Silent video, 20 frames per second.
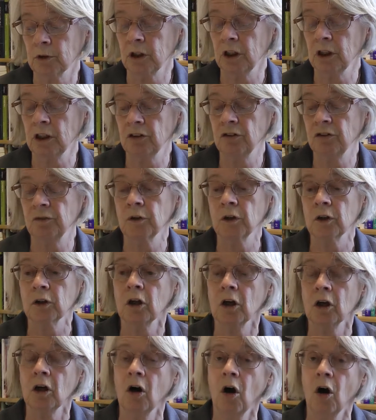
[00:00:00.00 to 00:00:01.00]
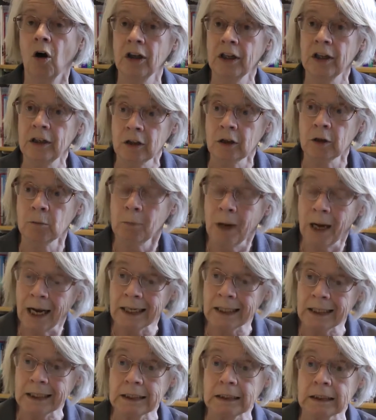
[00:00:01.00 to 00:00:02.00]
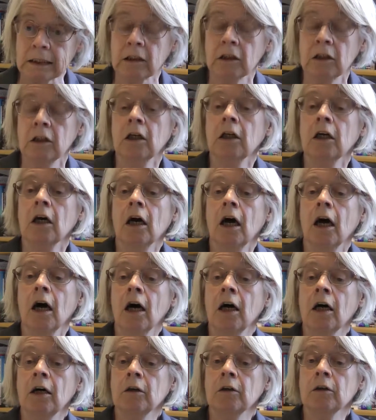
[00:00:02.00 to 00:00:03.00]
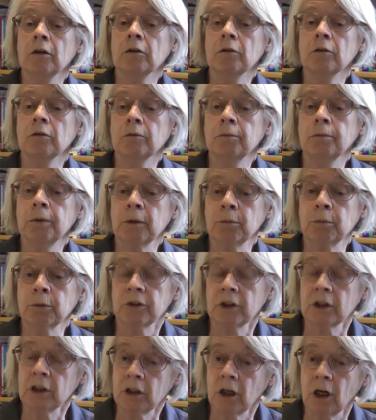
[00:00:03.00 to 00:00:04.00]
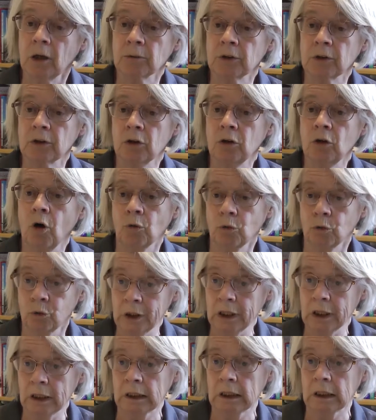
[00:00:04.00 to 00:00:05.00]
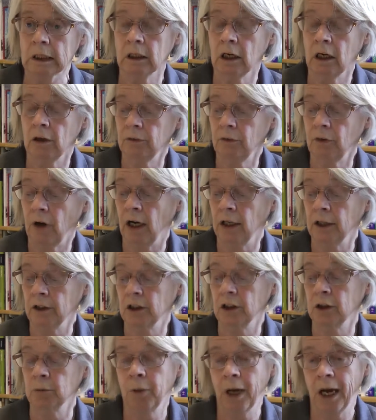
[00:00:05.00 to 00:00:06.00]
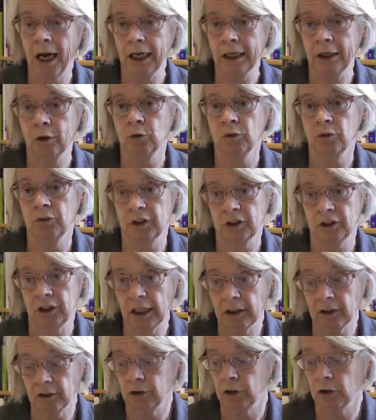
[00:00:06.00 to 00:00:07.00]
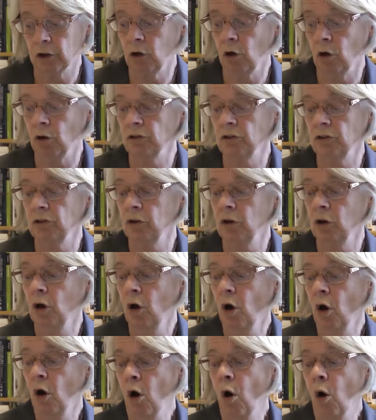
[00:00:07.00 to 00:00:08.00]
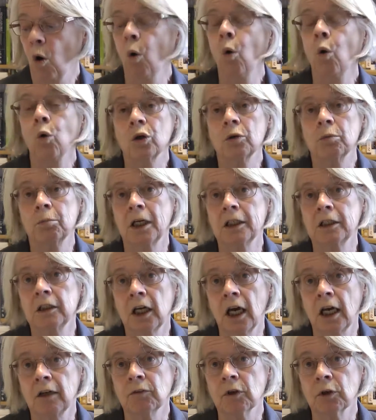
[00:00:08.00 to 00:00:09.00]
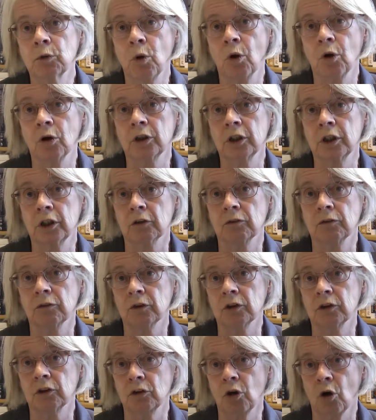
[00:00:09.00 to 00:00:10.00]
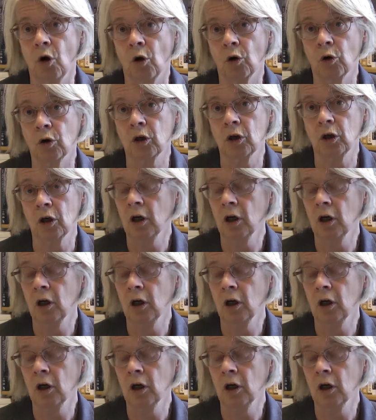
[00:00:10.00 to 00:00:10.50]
is that in the main people's incomes are not really enough either to pay all these extra costs or to maintain the quality of the stock.